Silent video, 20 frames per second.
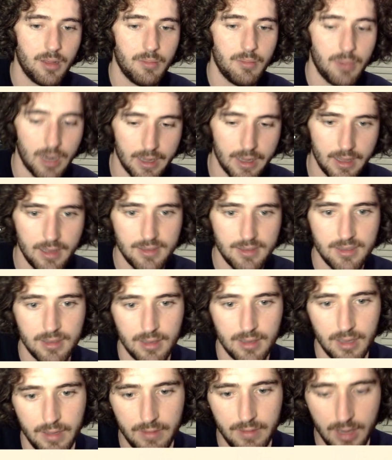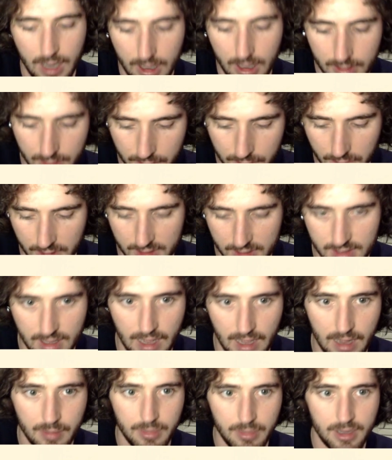But I guess even now it wants
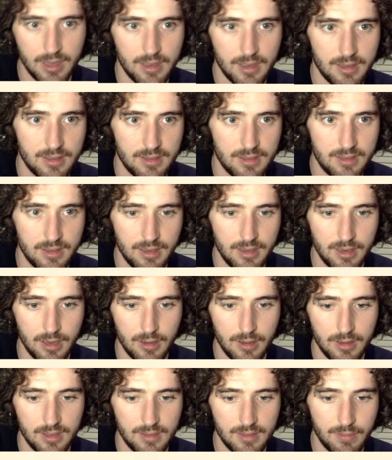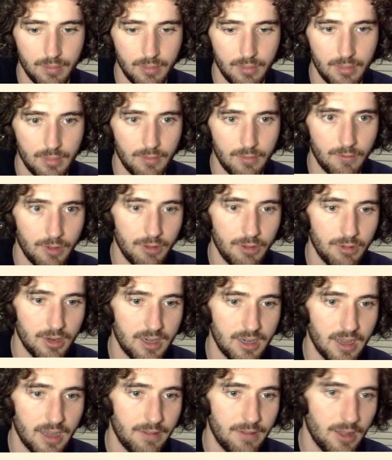that because it's we would
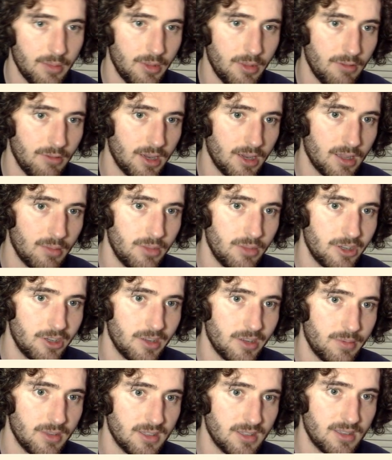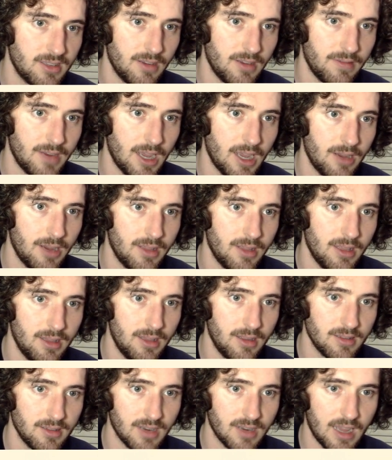definitely be winning a bishop instead of now he
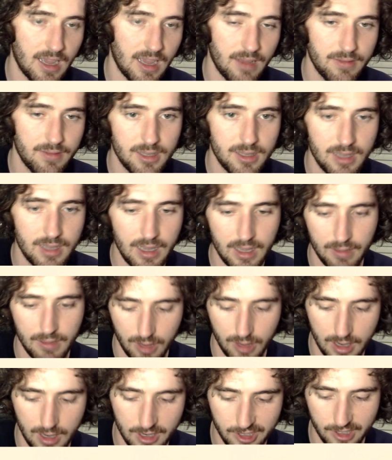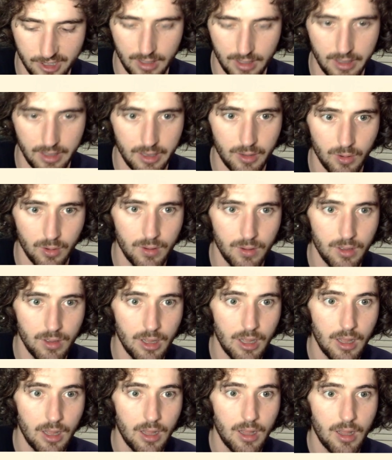doesn't have to take and we're actually equal.
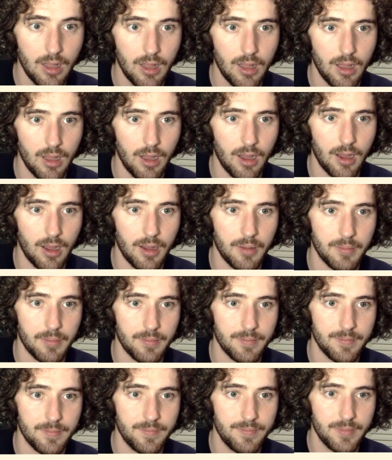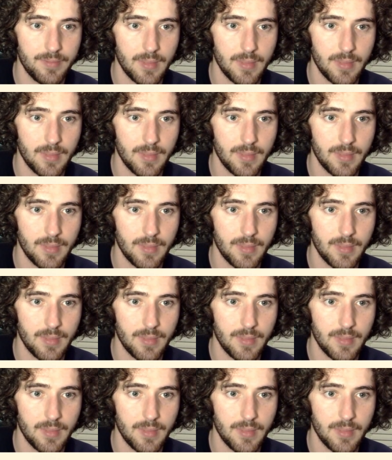Um,